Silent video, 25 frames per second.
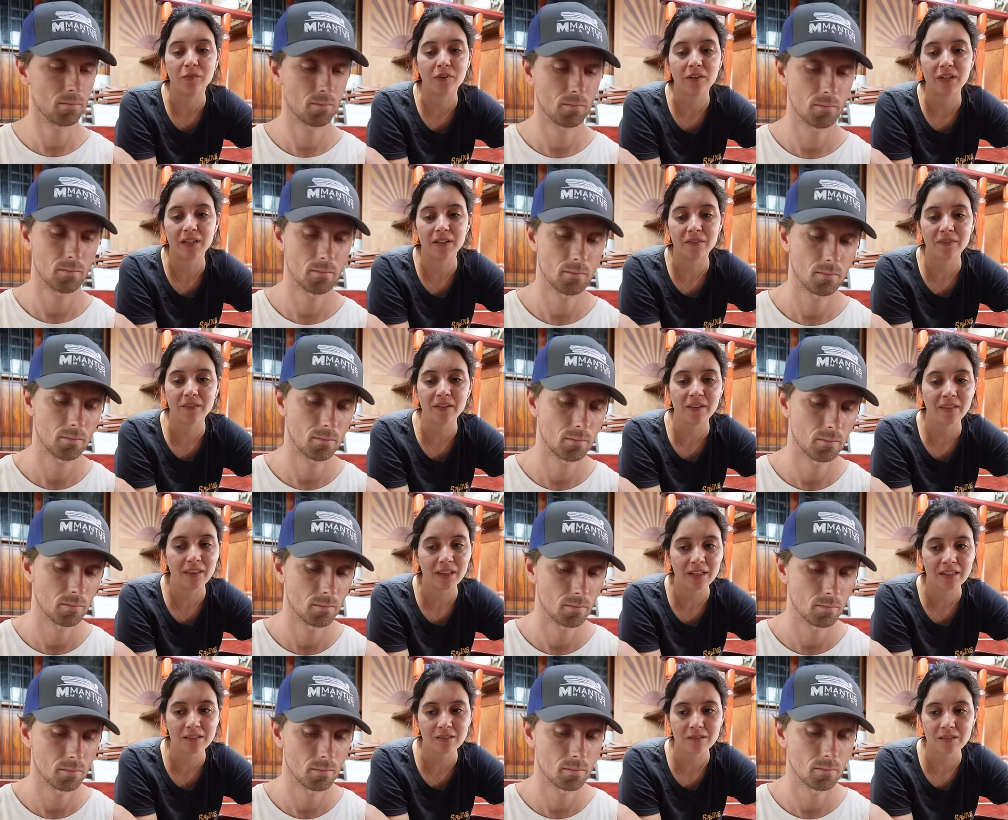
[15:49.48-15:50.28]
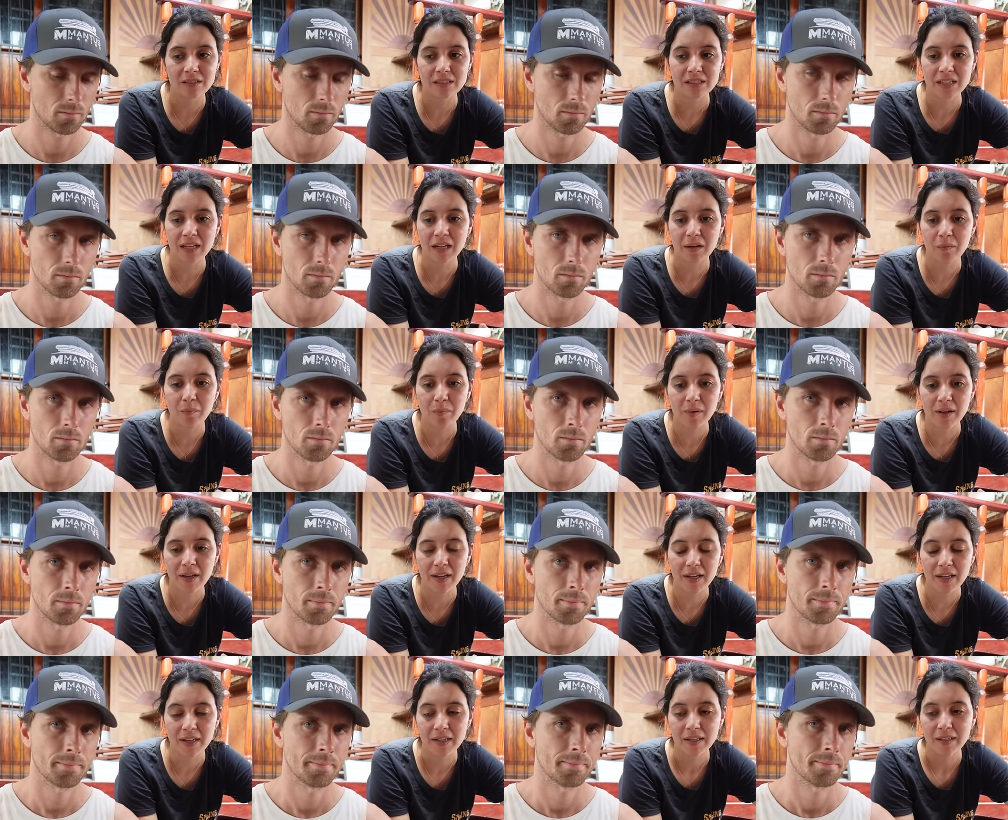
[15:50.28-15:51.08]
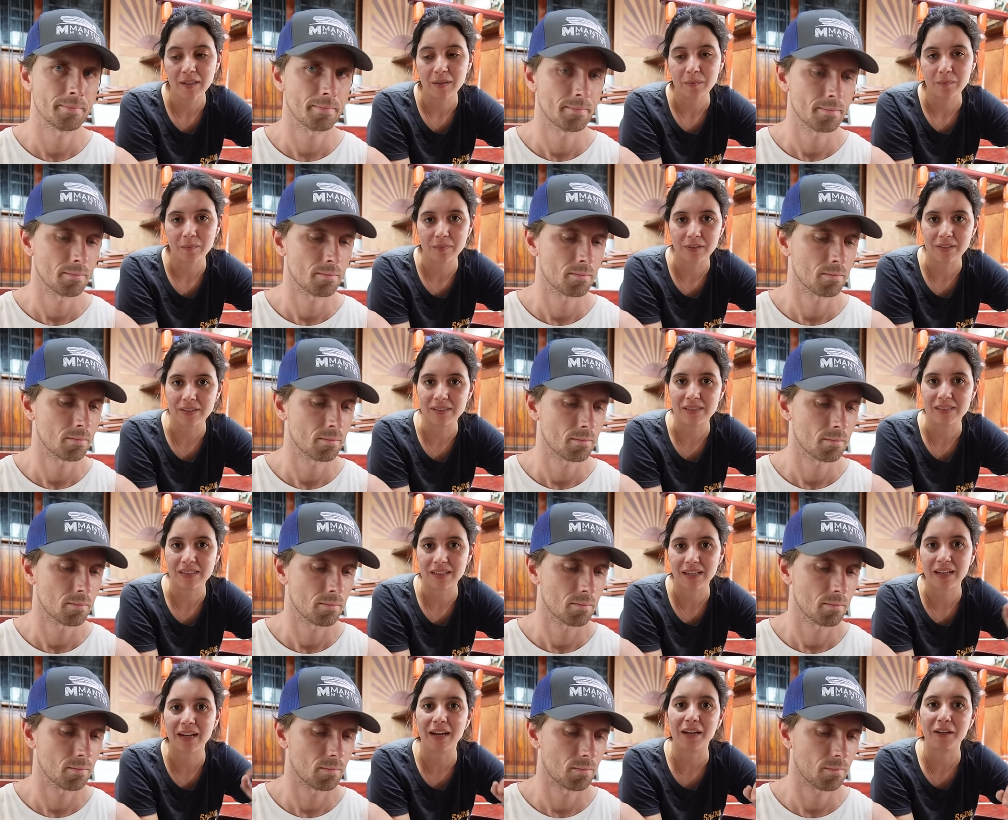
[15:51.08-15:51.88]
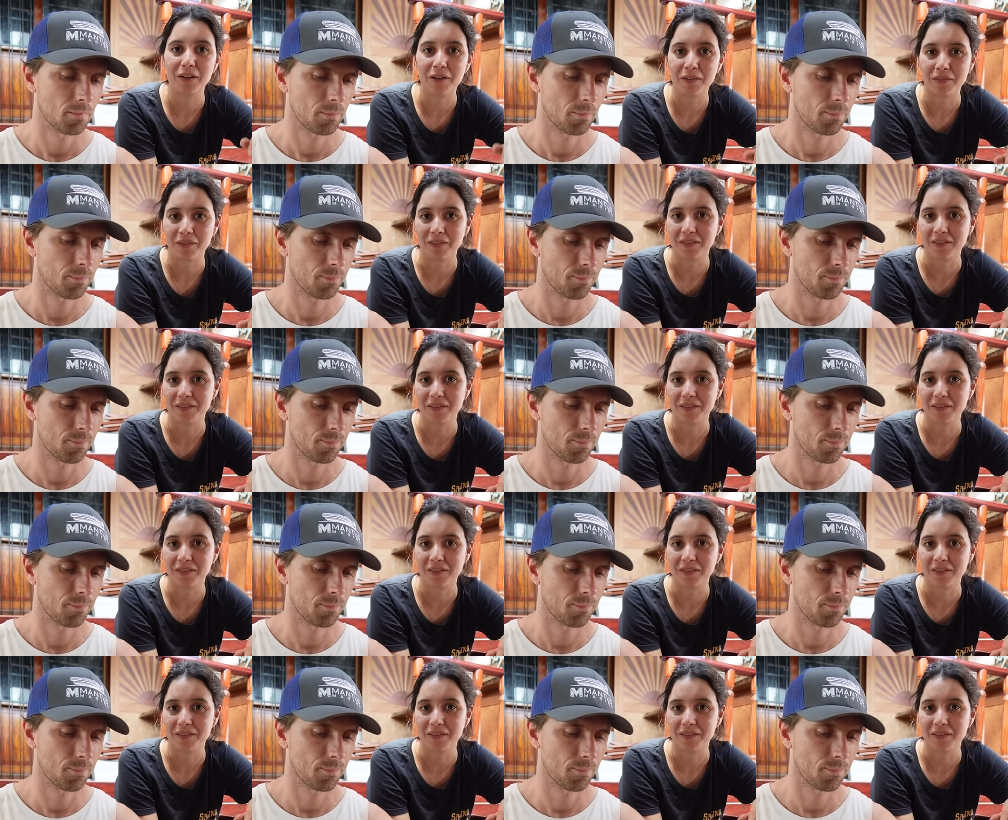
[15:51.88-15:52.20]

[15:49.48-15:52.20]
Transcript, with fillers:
Speaker 1: for leaving things on standby, but it's kind of